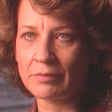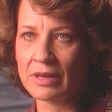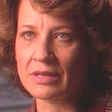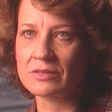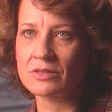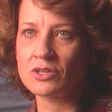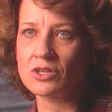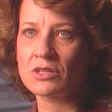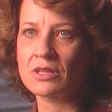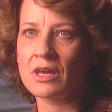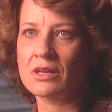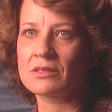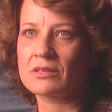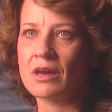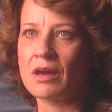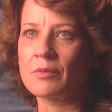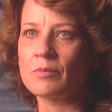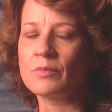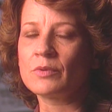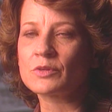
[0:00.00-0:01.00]
message at that
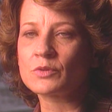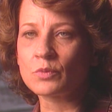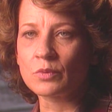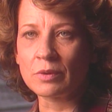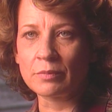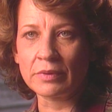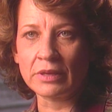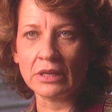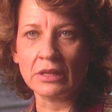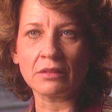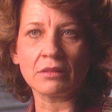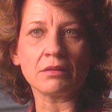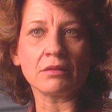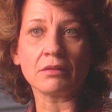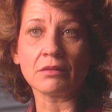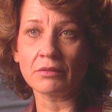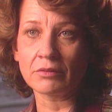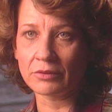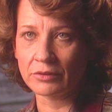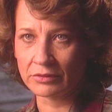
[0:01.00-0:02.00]
time was women in
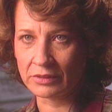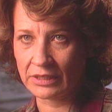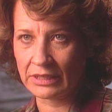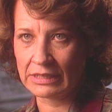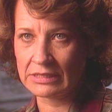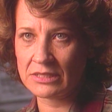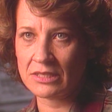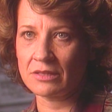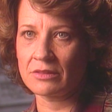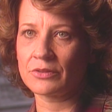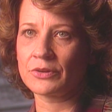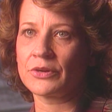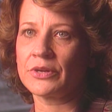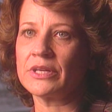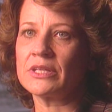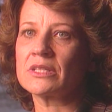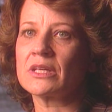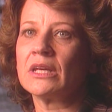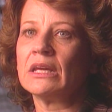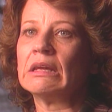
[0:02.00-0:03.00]
the early
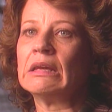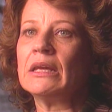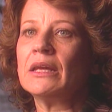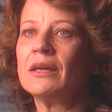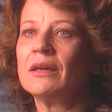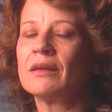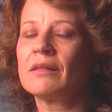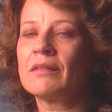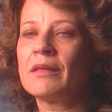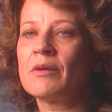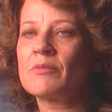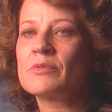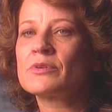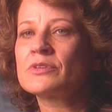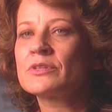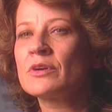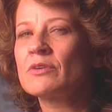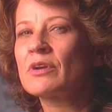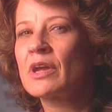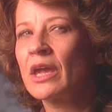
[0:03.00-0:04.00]
1930s that were
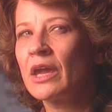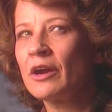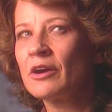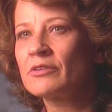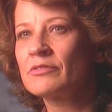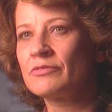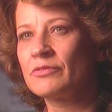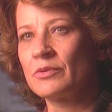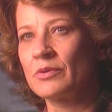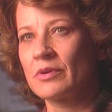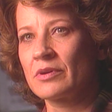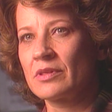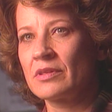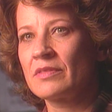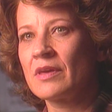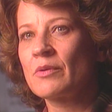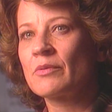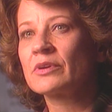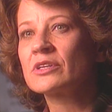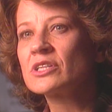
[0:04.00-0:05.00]
so cared for
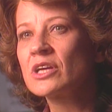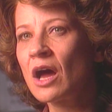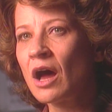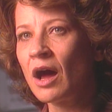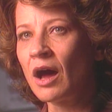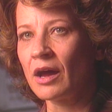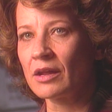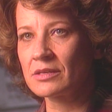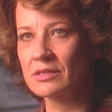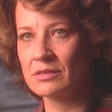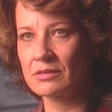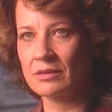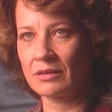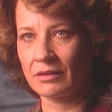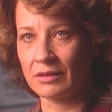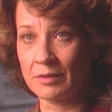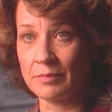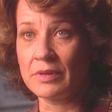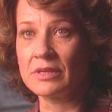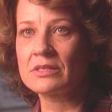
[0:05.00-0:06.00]
that they were taught
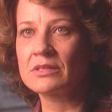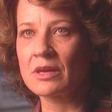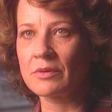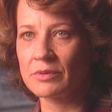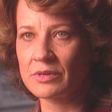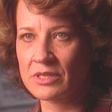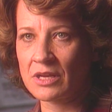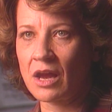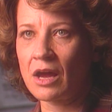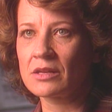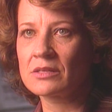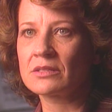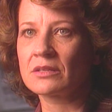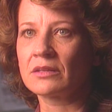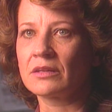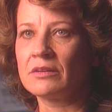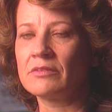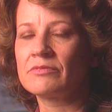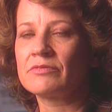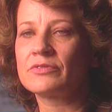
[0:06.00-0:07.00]
limits. They were taught
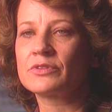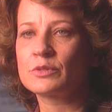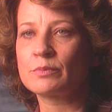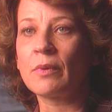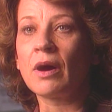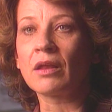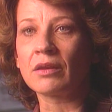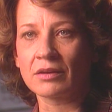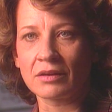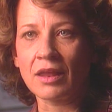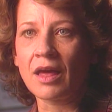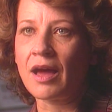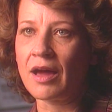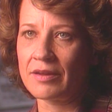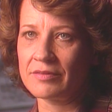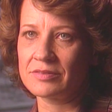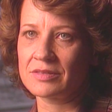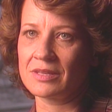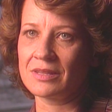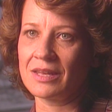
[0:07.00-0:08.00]
to live smaller
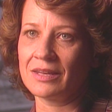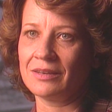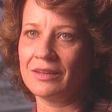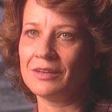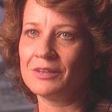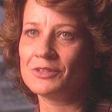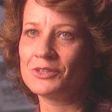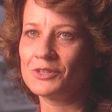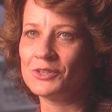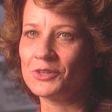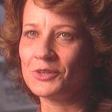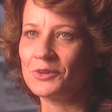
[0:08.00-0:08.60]
lives than they needed to